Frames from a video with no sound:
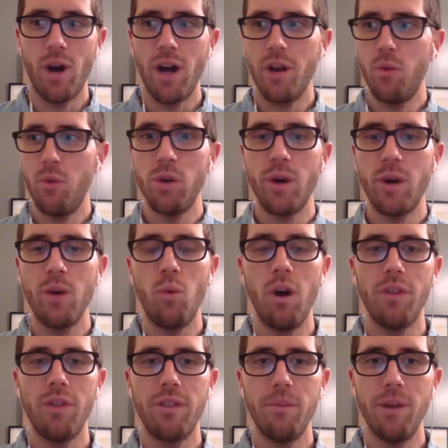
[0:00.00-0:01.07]
Why, what do I
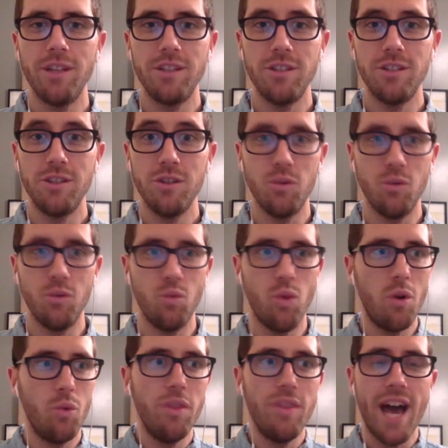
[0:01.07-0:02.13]
want the money to do?
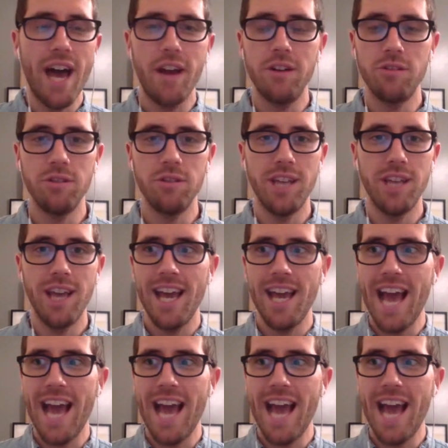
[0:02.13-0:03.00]
What would that 100K